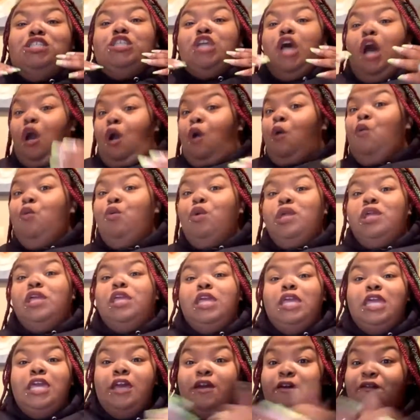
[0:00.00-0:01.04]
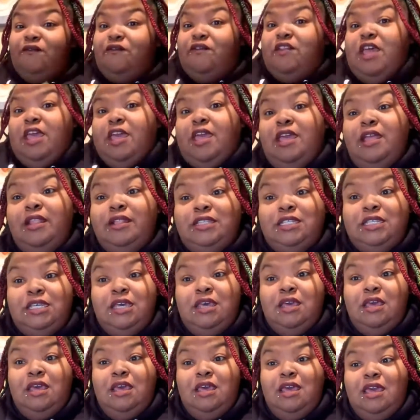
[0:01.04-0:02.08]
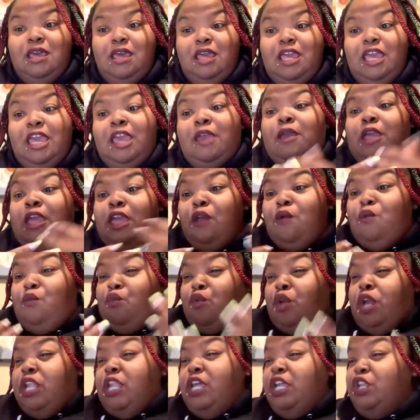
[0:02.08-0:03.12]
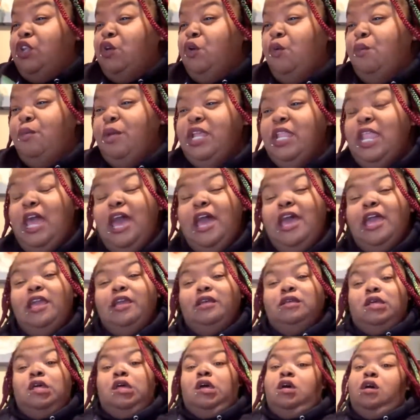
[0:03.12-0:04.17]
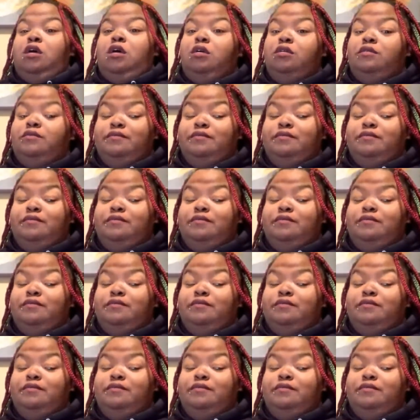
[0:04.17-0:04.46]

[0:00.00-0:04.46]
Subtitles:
don't give that, it really do be like, all